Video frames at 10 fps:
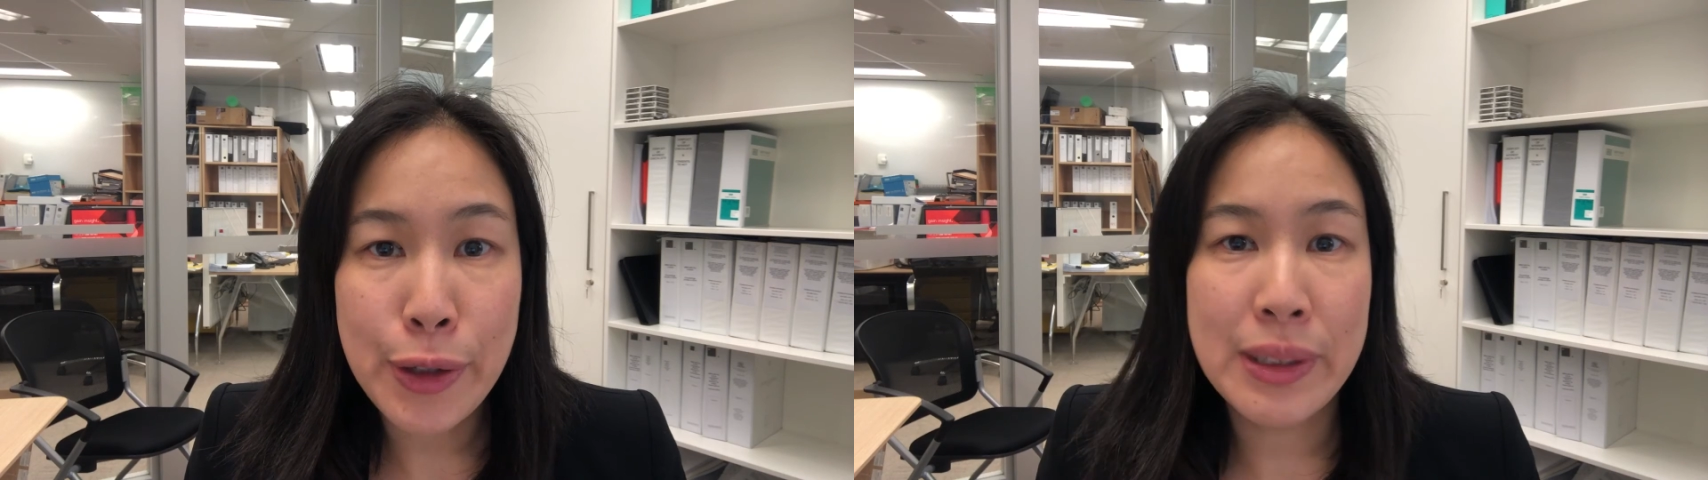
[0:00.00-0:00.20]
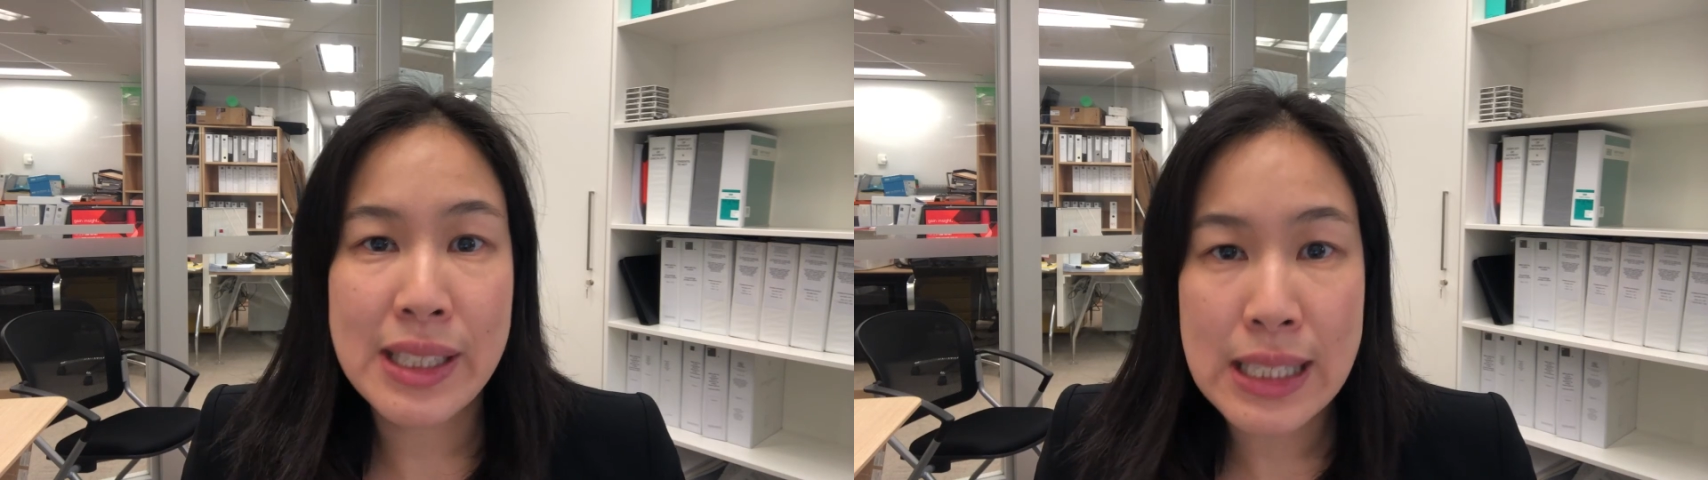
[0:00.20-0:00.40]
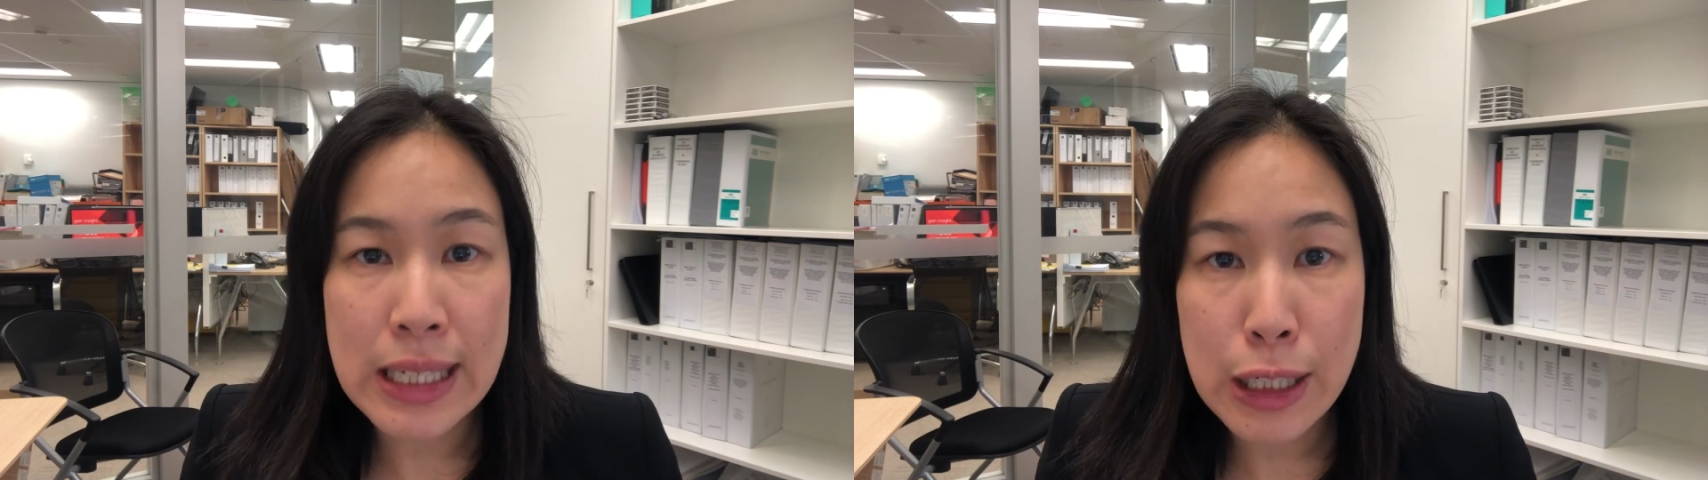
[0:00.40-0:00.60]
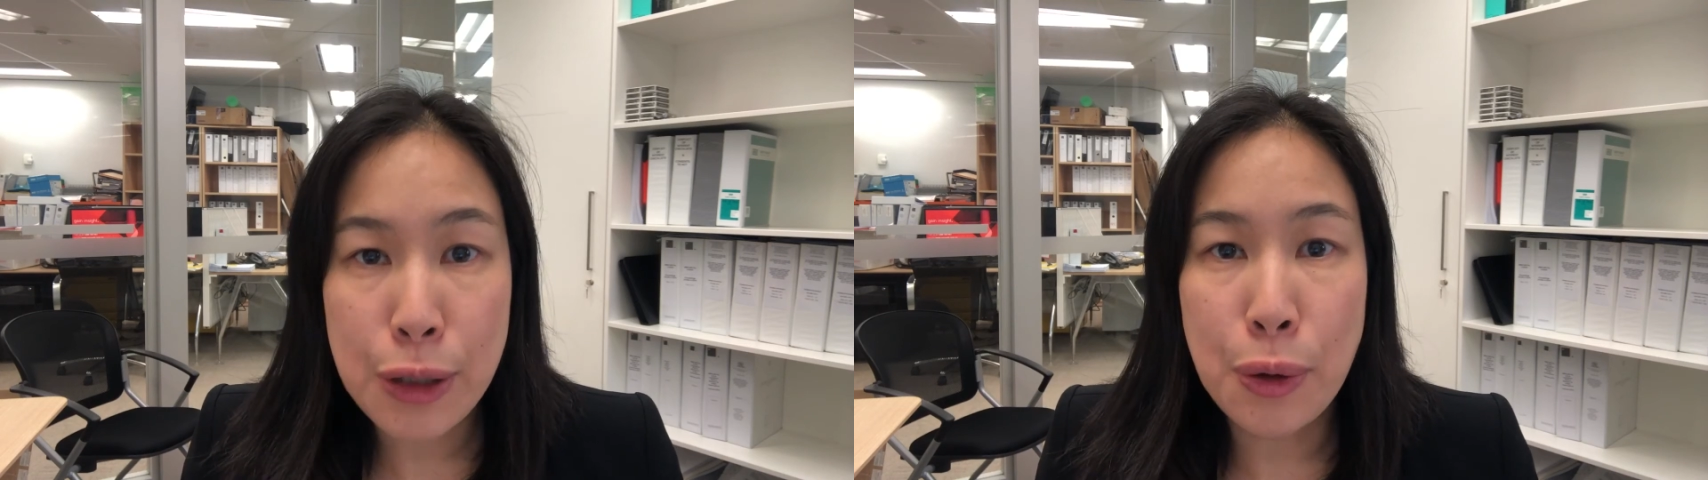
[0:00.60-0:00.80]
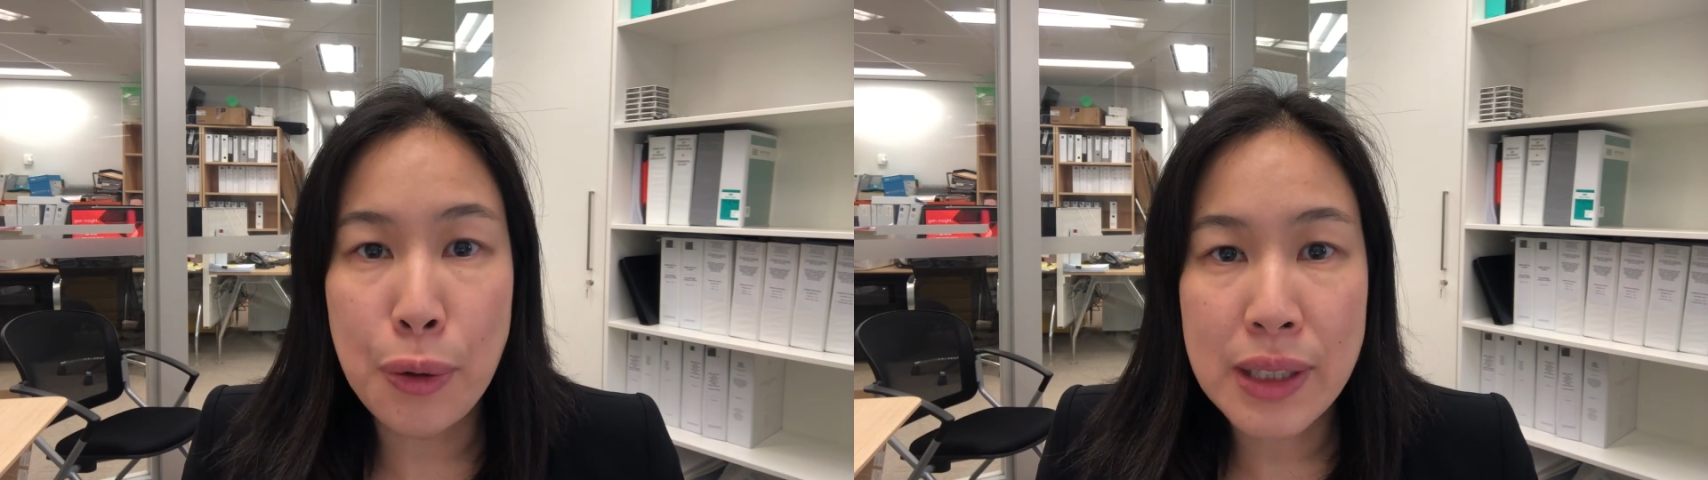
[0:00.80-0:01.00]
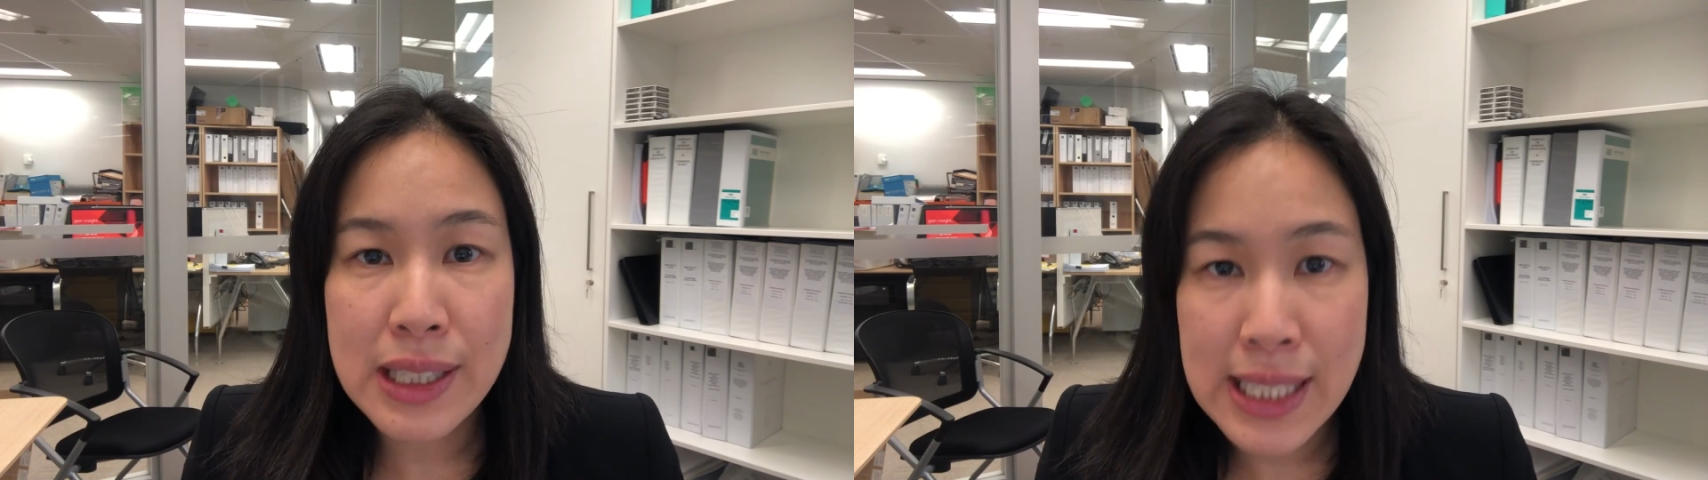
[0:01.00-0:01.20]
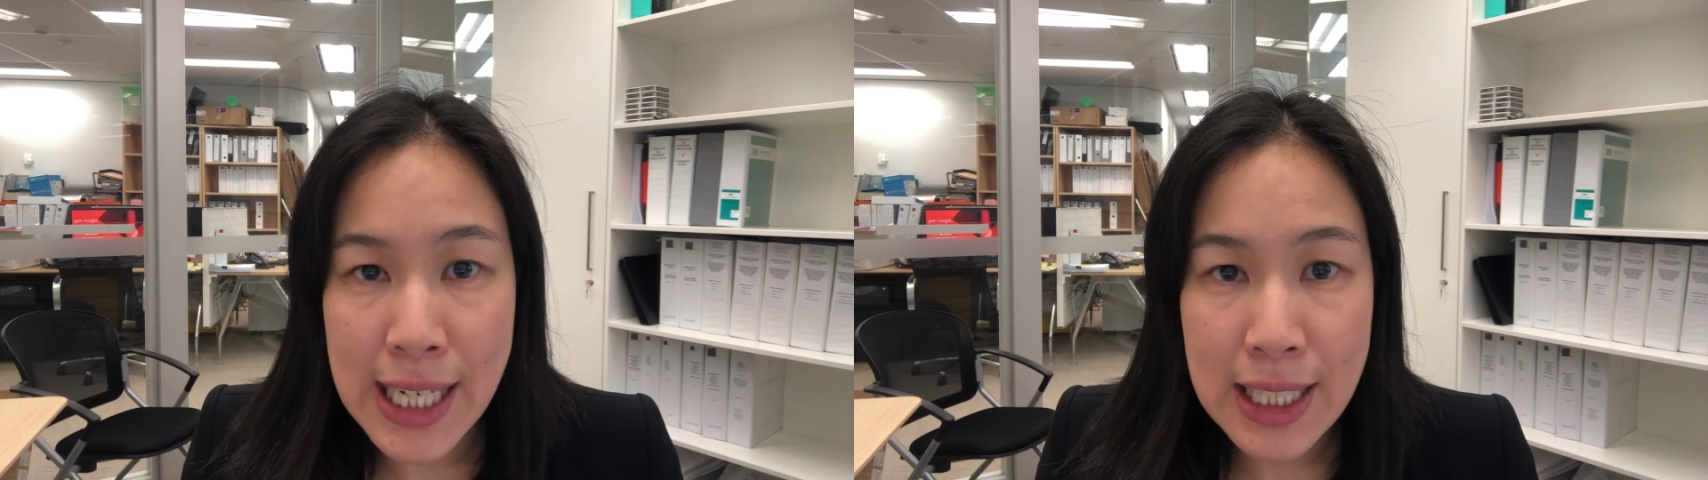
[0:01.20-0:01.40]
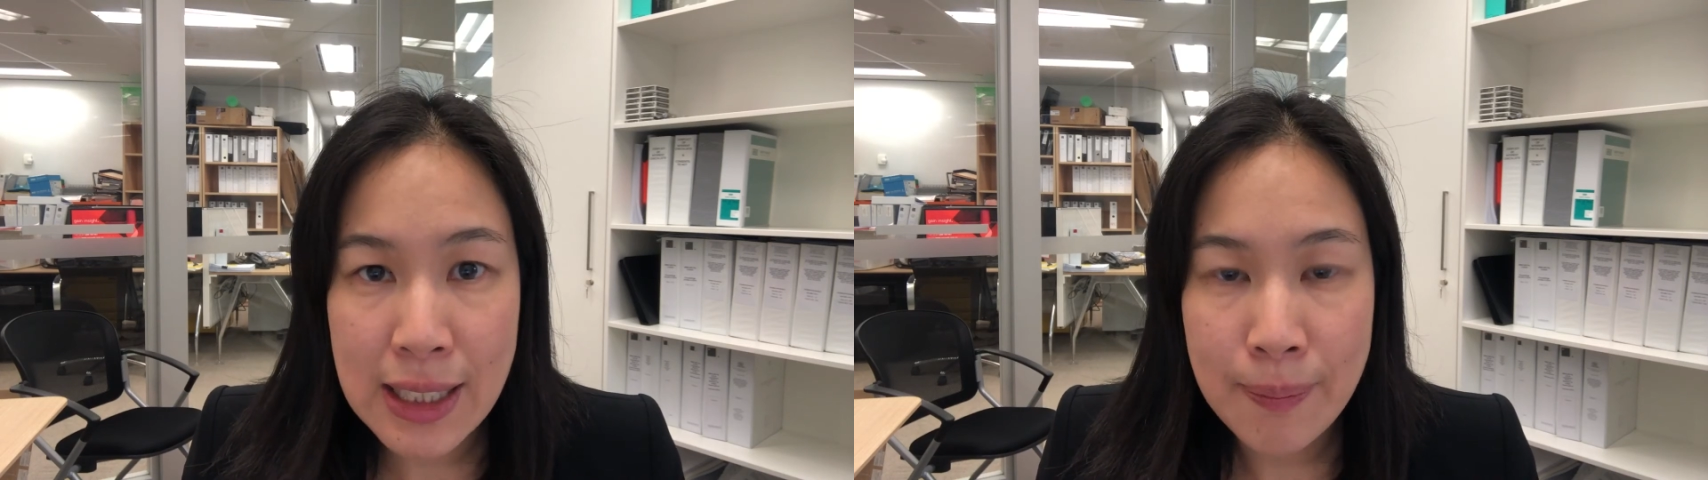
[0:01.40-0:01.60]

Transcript: a secured debt.